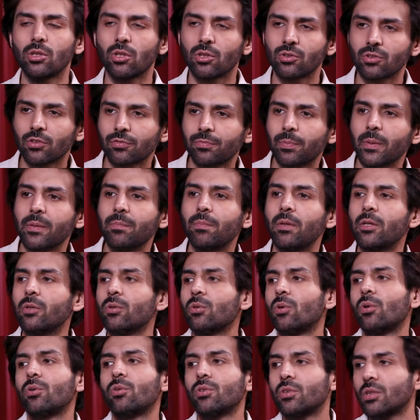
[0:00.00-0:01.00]
and lots of people
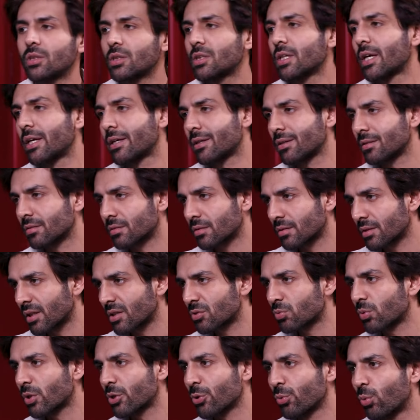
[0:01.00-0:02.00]
to go to the theatres.
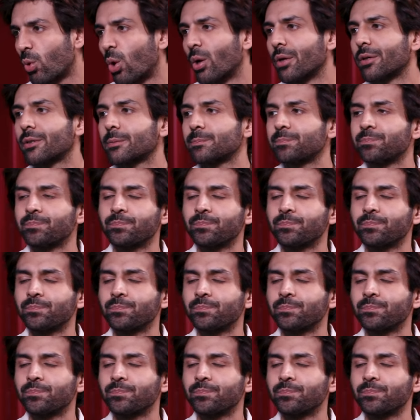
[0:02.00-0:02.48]
That's what you want.